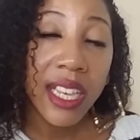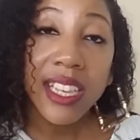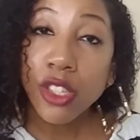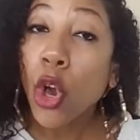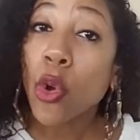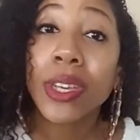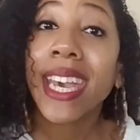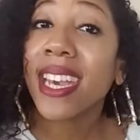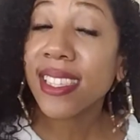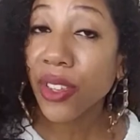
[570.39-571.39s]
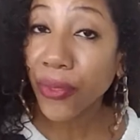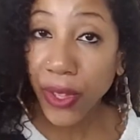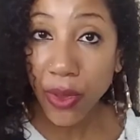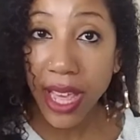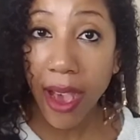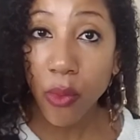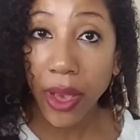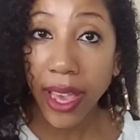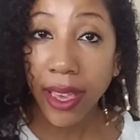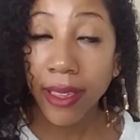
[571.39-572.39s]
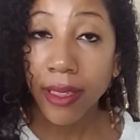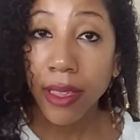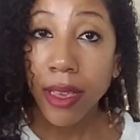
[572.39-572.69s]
is okay to feel that way,